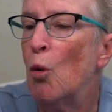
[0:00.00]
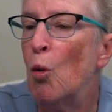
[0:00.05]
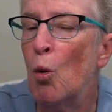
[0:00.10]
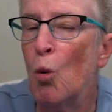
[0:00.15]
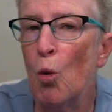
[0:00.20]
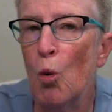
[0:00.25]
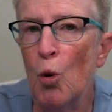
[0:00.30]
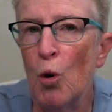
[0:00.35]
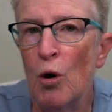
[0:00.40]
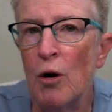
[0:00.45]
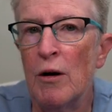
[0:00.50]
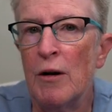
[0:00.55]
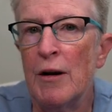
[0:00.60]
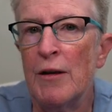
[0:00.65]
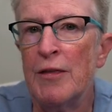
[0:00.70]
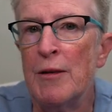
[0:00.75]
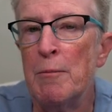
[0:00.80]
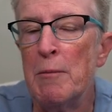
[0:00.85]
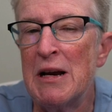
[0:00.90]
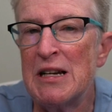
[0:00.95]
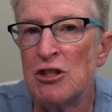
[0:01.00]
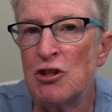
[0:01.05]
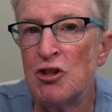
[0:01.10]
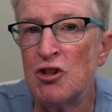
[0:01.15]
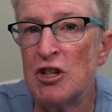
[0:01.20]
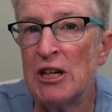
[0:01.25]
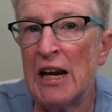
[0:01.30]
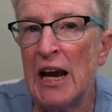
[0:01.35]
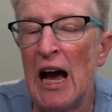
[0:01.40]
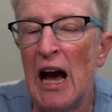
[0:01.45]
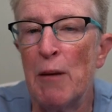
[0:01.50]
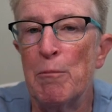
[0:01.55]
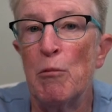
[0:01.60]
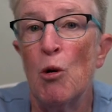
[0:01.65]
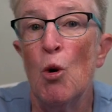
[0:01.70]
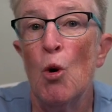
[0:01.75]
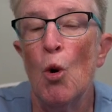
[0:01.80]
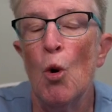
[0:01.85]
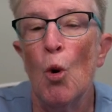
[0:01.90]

or the messaging app,